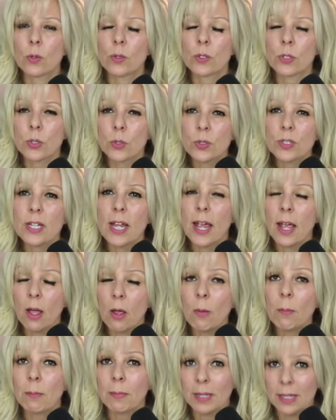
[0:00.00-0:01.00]
to
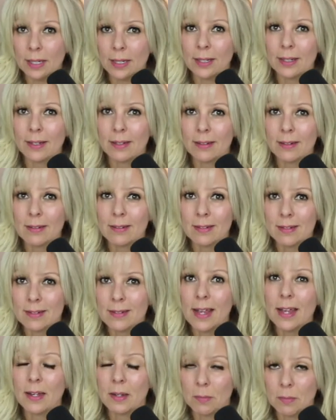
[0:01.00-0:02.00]
tell me, to
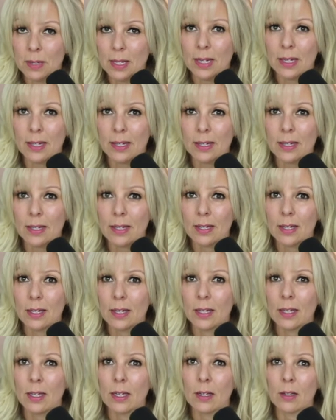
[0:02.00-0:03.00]
say to me,
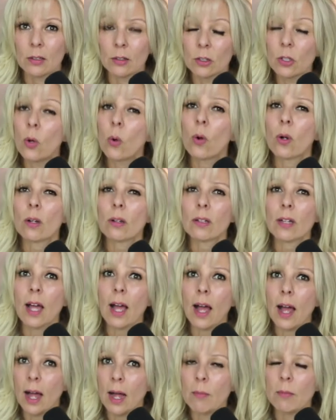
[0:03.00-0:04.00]
Lord,
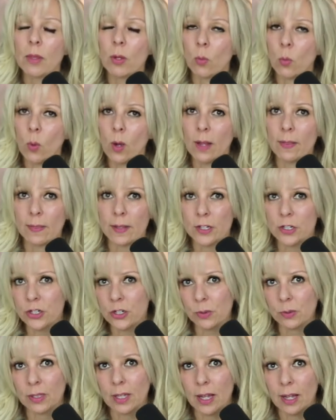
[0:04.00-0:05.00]
I'm the one that
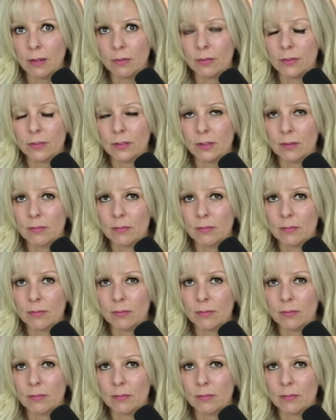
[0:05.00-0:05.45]
you love.